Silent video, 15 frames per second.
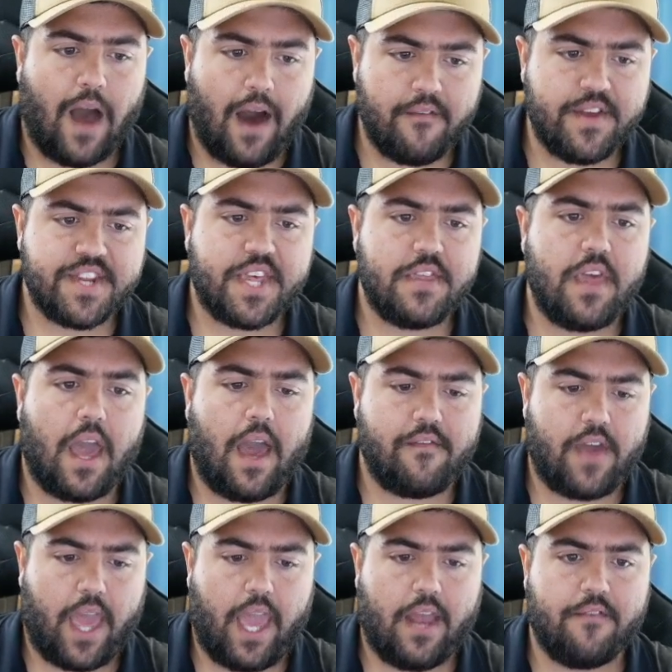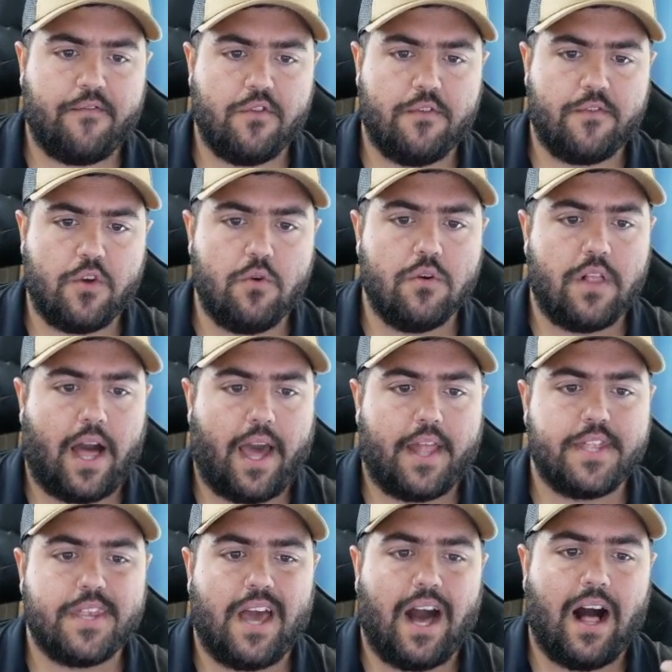Obviously they have a handful of Google
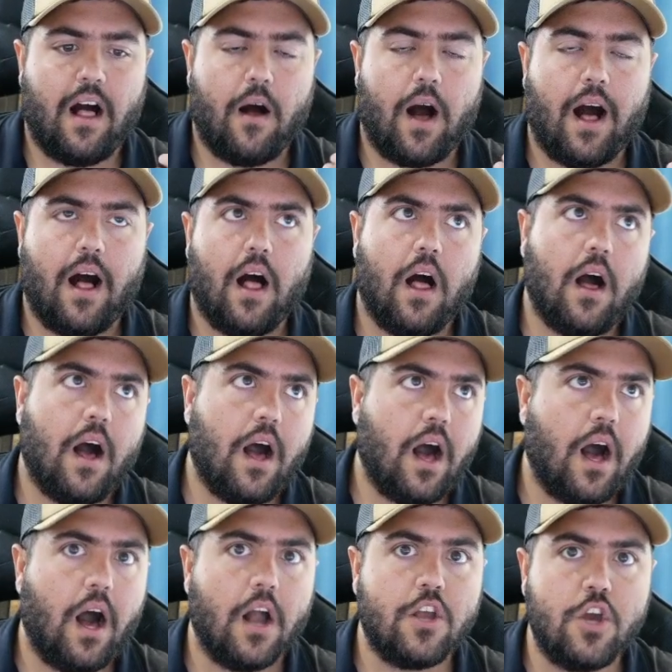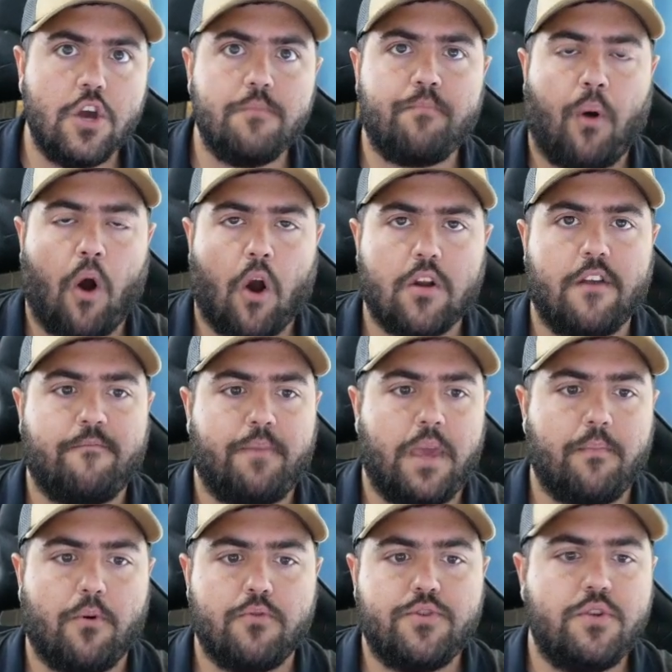ads. A good part of
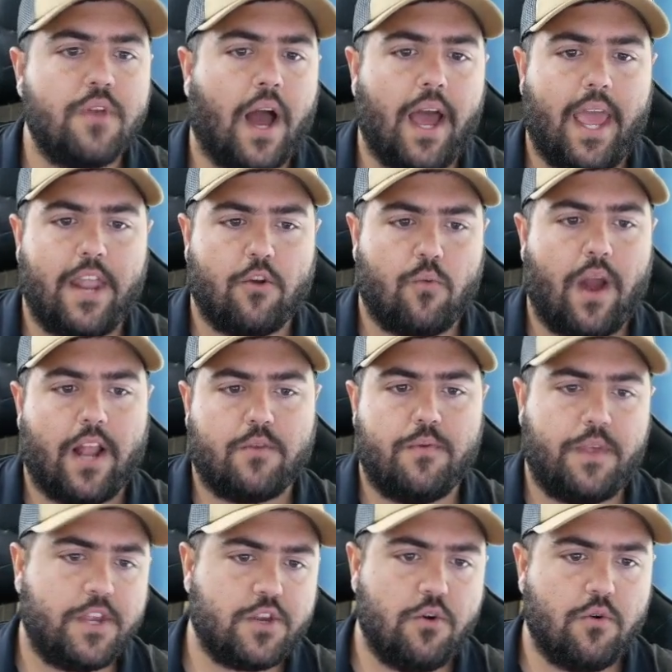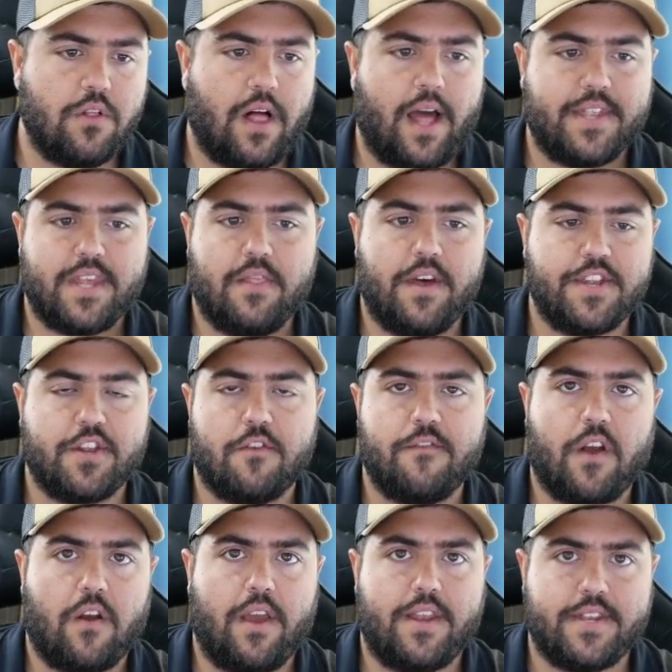people do not interact with these Google ads unless they're
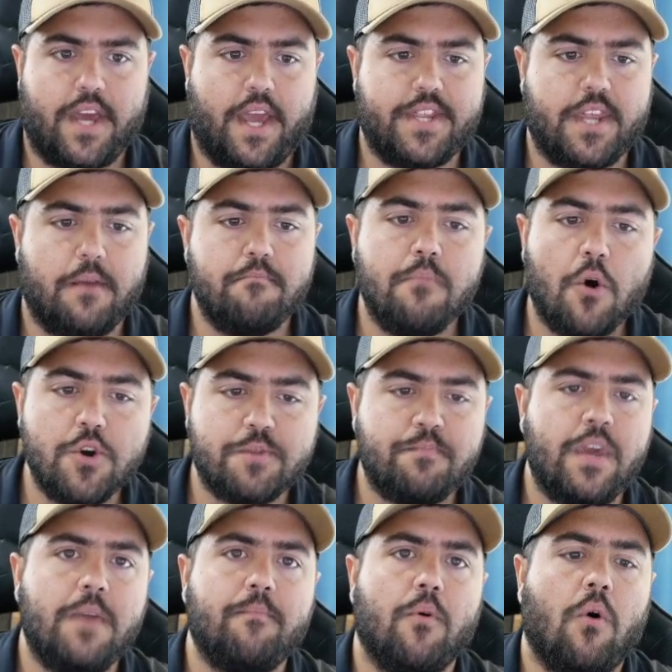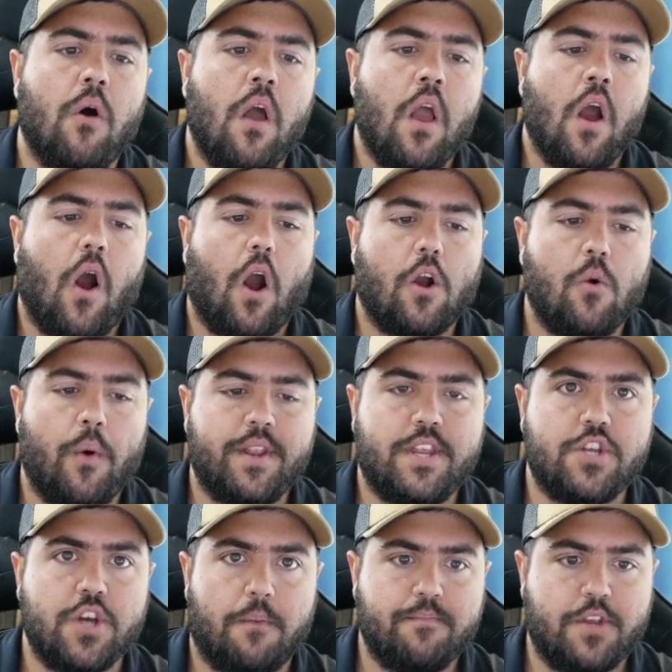very enticing. Most people are going
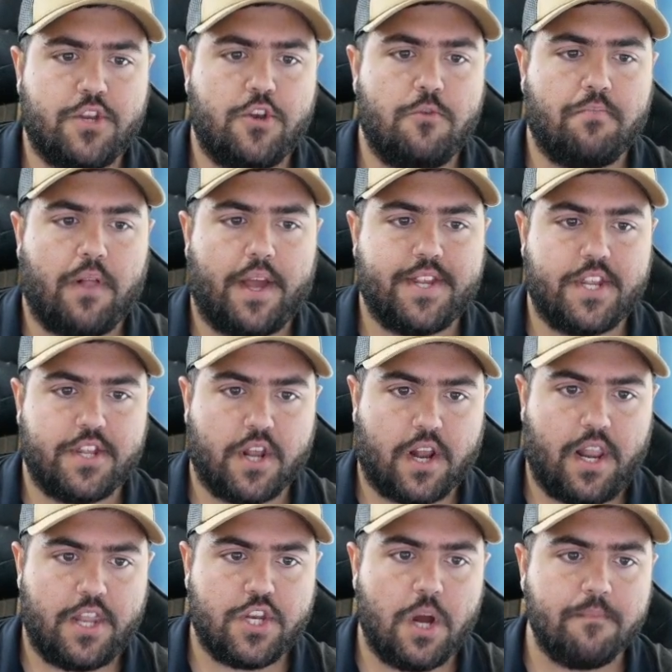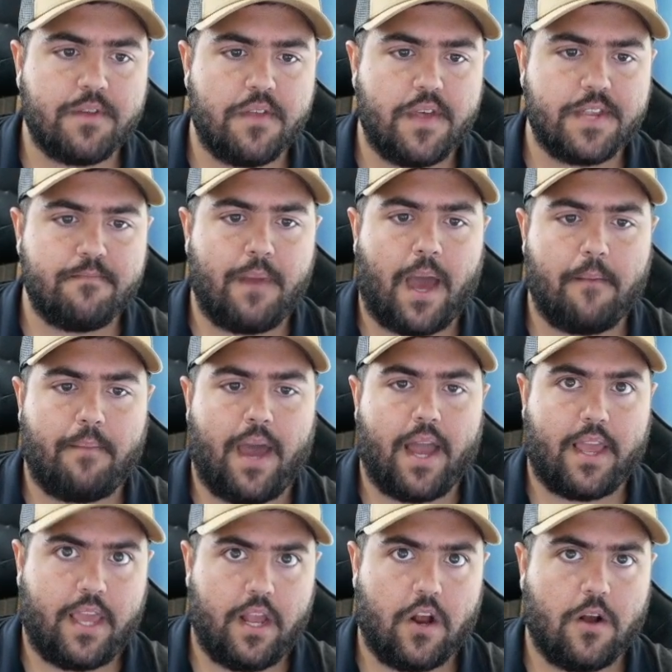to jump to two places. They're going to jump to this map
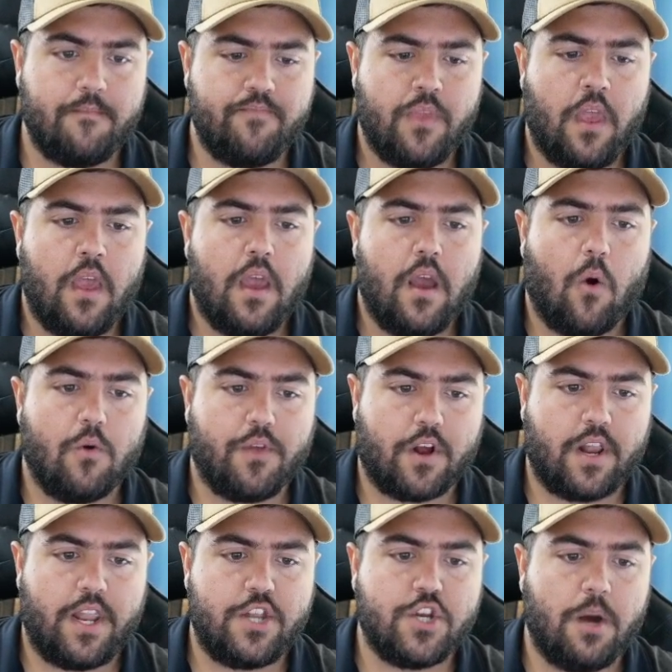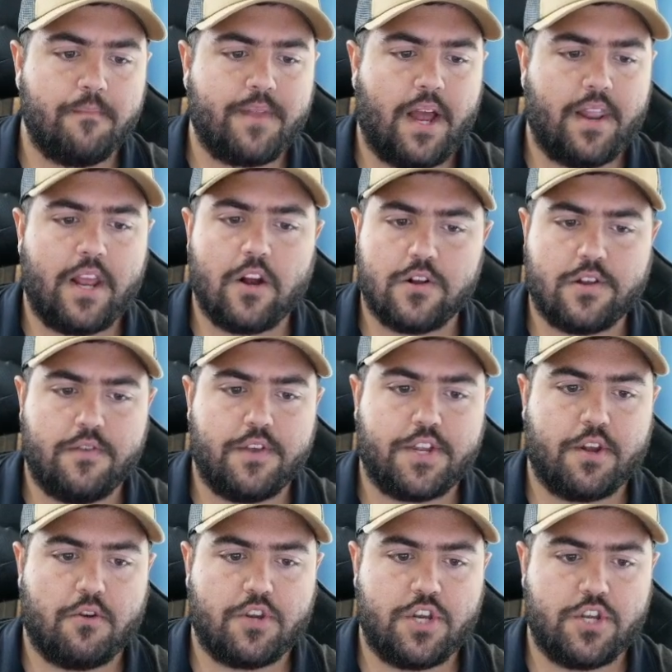pack here, or they're going to jump down here to the
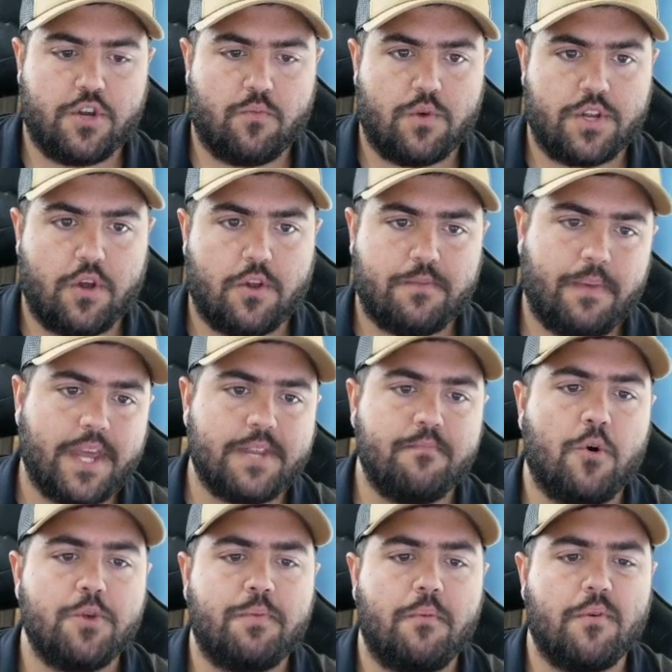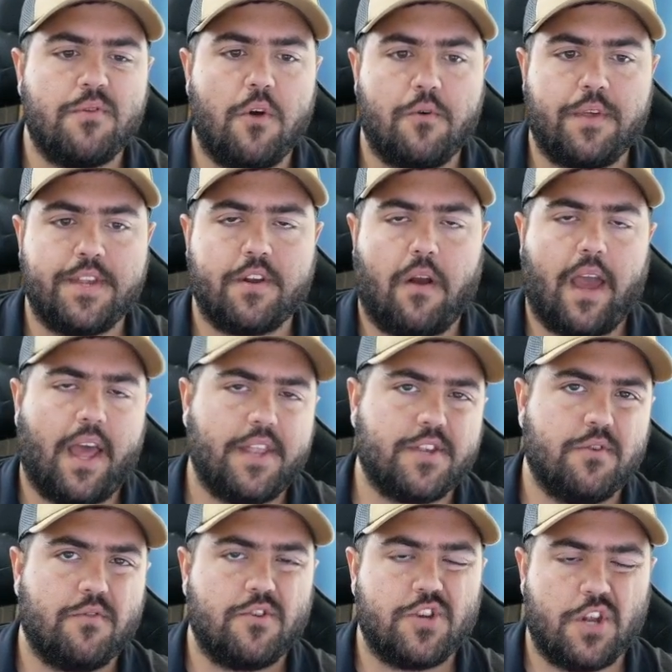search engine results, because most people know these are
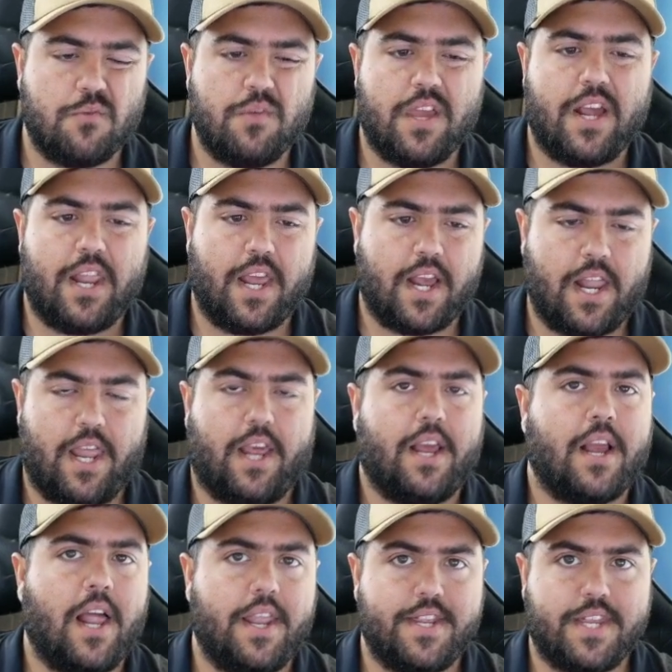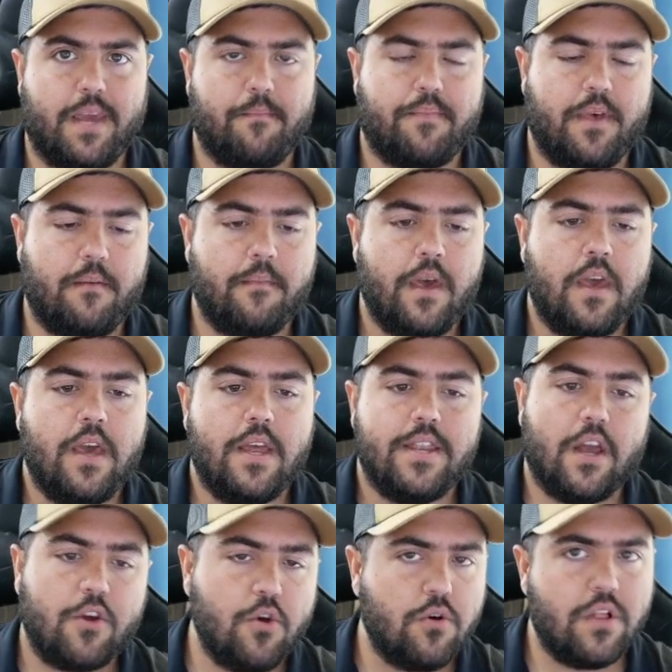ads, so they're generally going to kind of skip them.
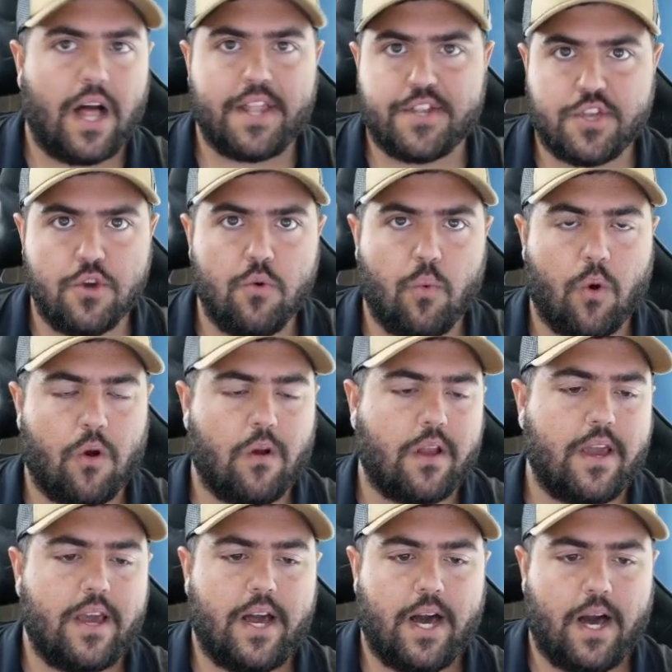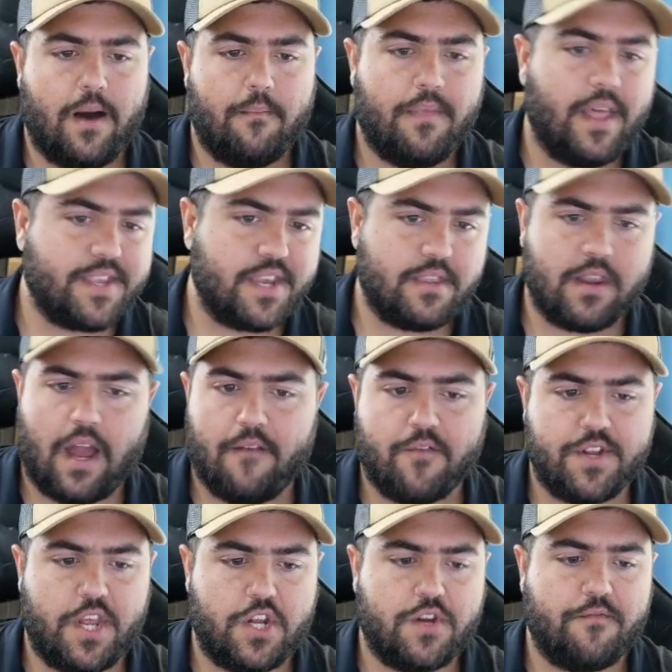Now, Google ads do work, but that's a
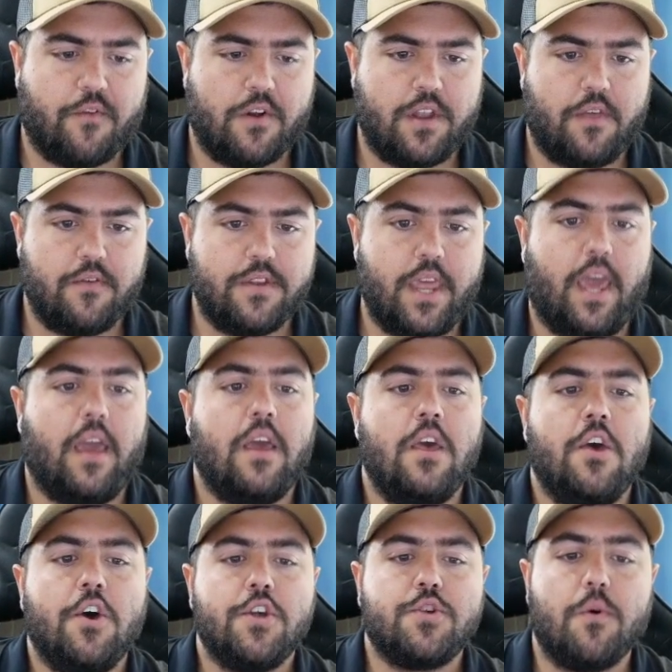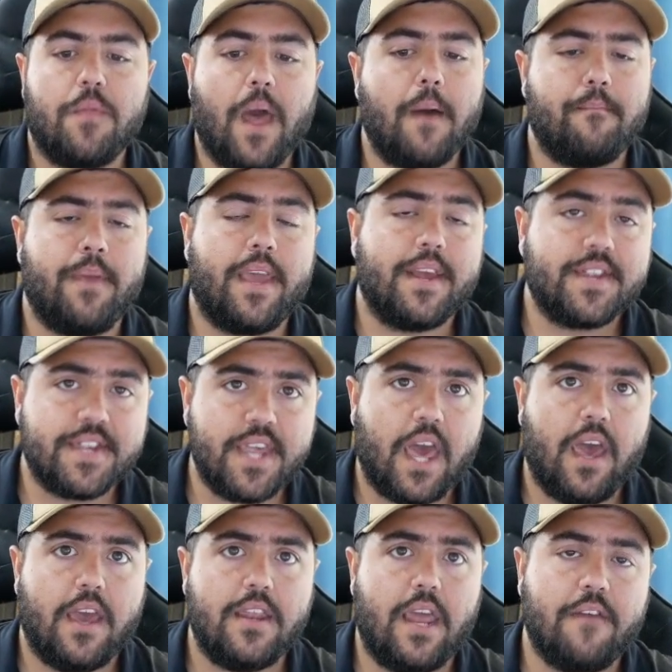conversation for another day. So with that being
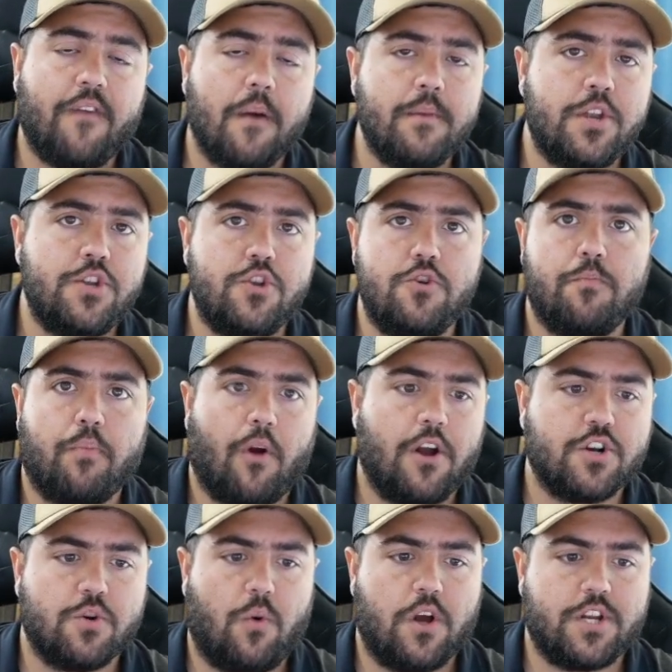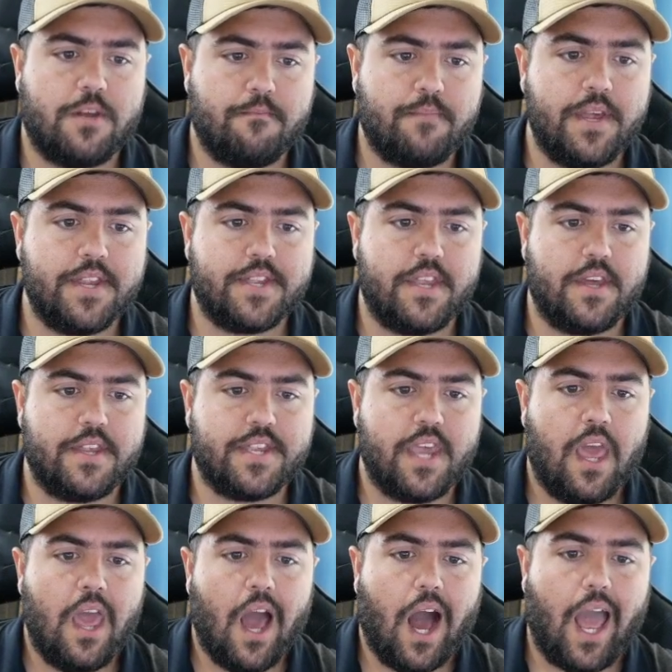said, if I'm a new pressure washing business